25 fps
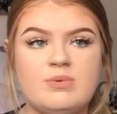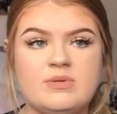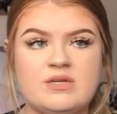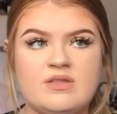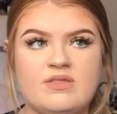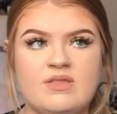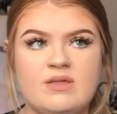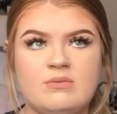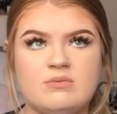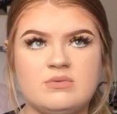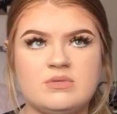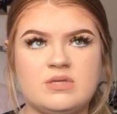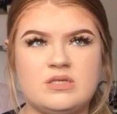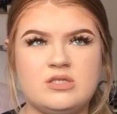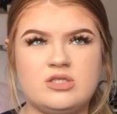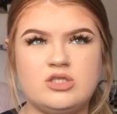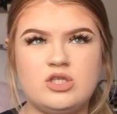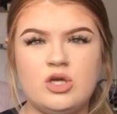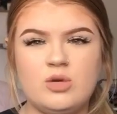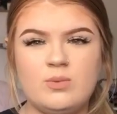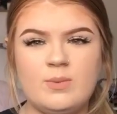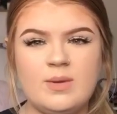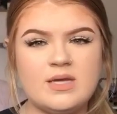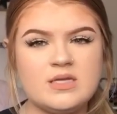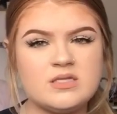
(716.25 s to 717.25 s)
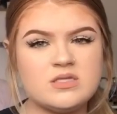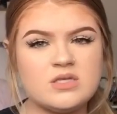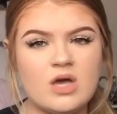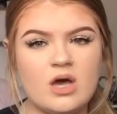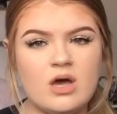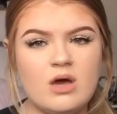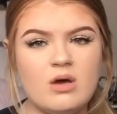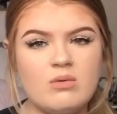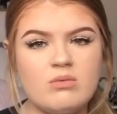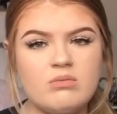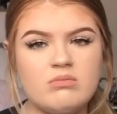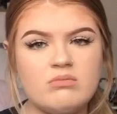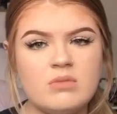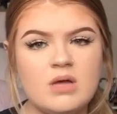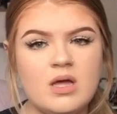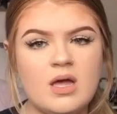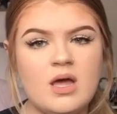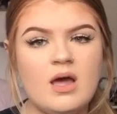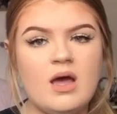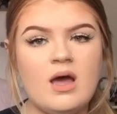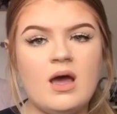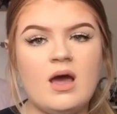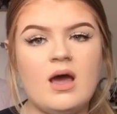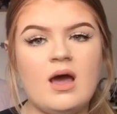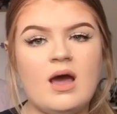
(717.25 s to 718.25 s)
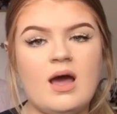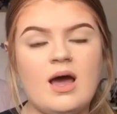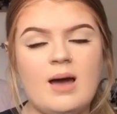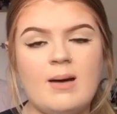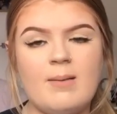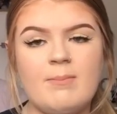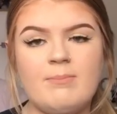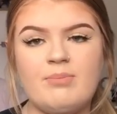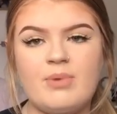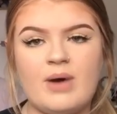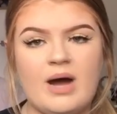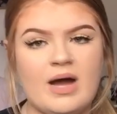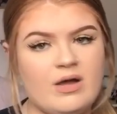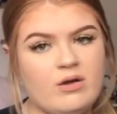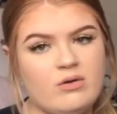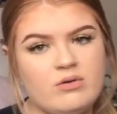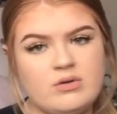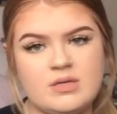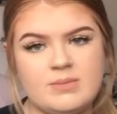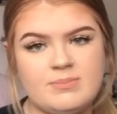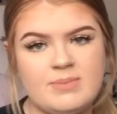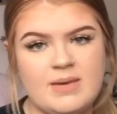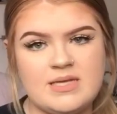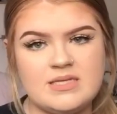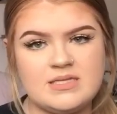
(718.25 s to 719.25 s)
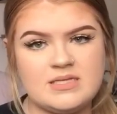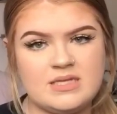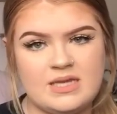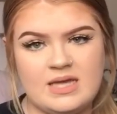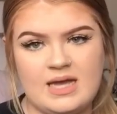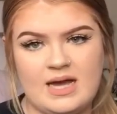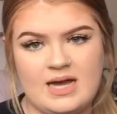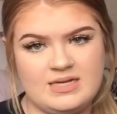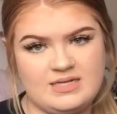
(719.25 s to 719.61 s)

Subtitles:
I think it was like 2 weeks ago, but I already basically had